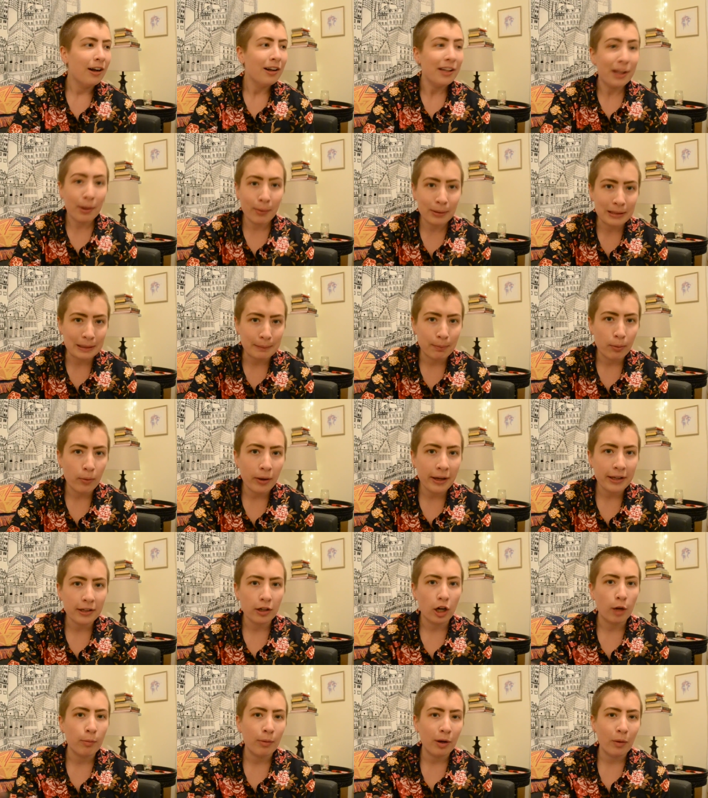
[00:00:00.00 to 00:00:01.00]
There was a
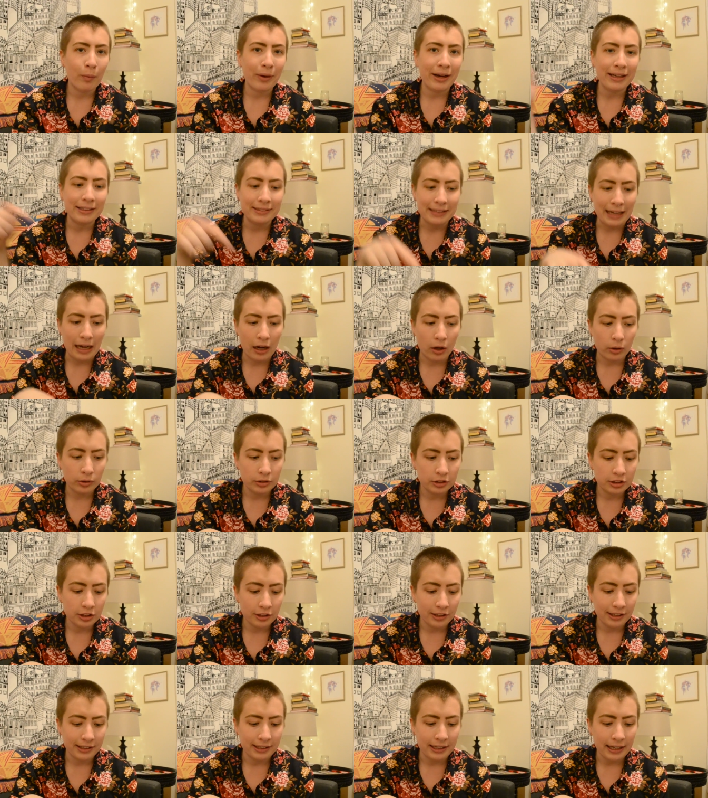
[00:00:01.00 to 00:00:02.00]
point on my way down
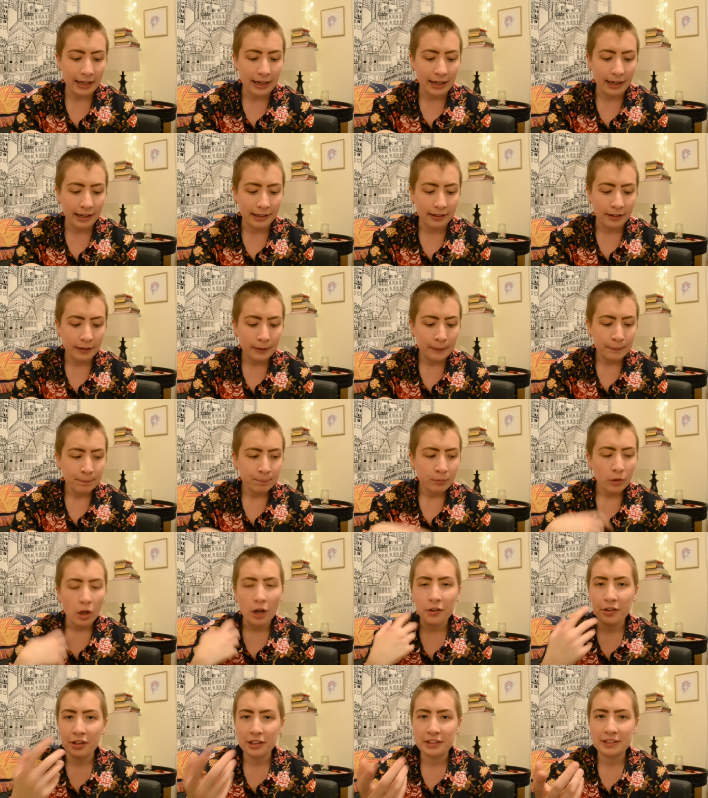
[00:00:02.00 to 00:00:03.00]
to the gig
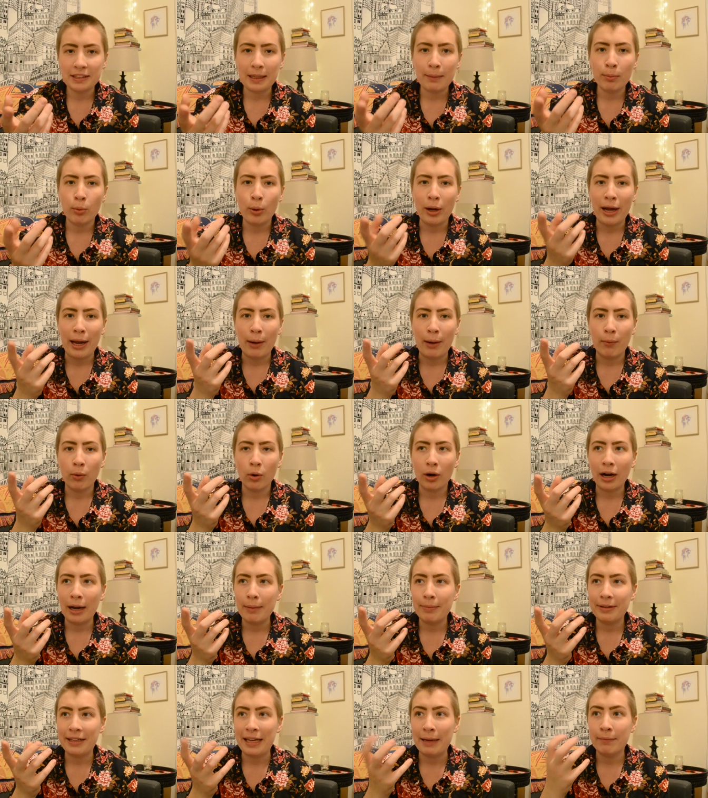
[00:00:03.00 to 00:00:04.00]
on the subway where
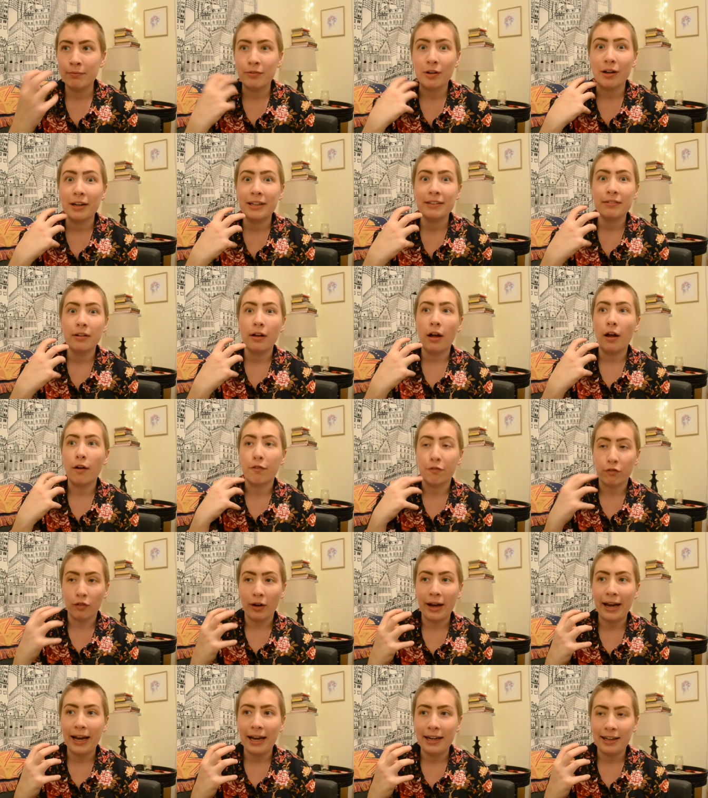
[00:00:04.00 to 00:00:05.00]
I became very
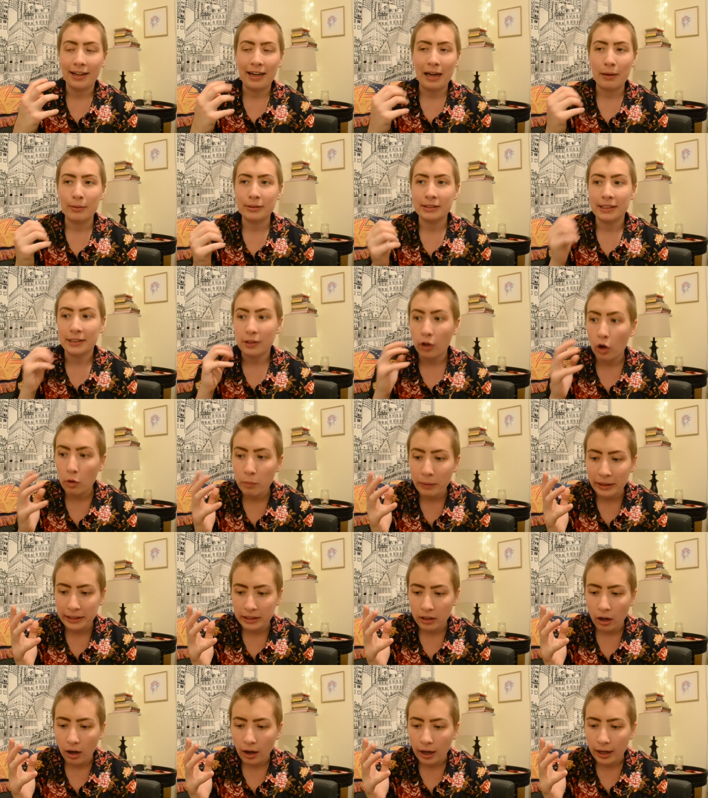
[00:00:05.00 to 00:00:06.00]
afraid, and I was like, oh my
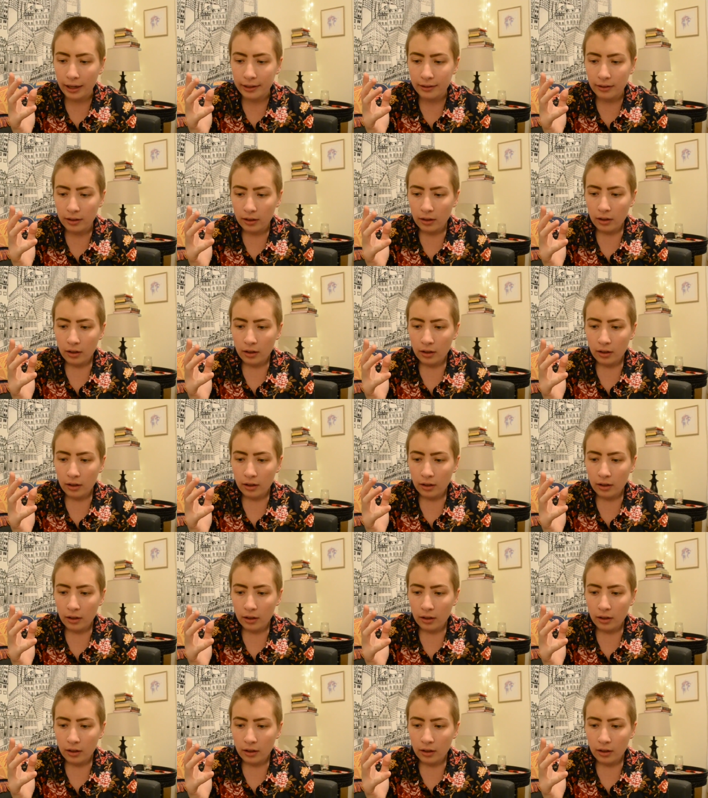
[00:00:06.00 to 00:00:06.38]
god,